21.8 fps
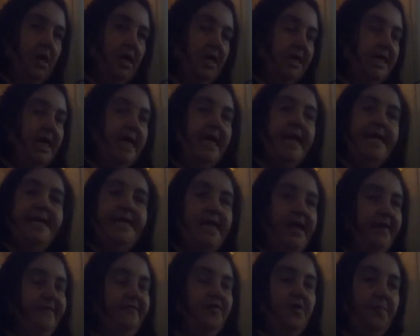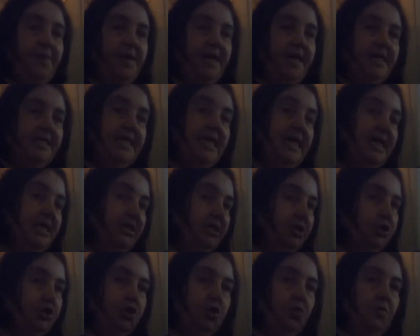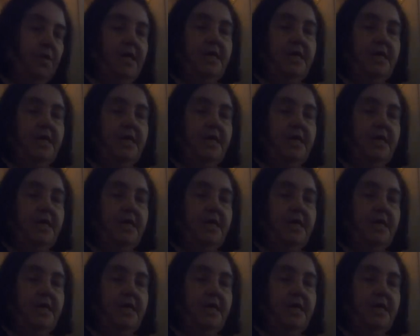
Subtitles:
Okay, never appears in the due